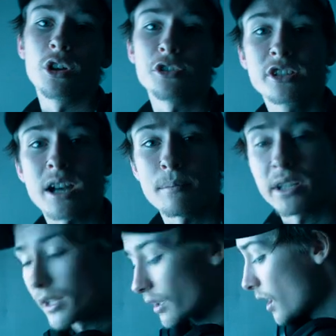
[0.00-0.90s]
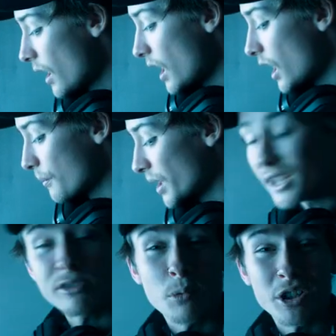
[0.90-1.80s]
learned something. And
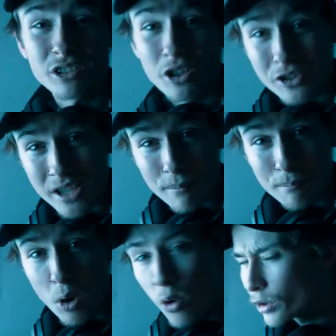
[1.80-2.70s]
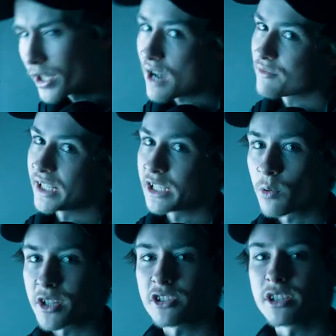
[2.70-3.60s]
if you want to learn something more or you have any
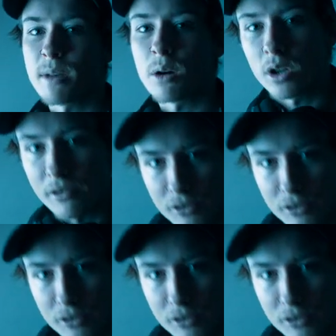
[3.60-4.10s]
questions about what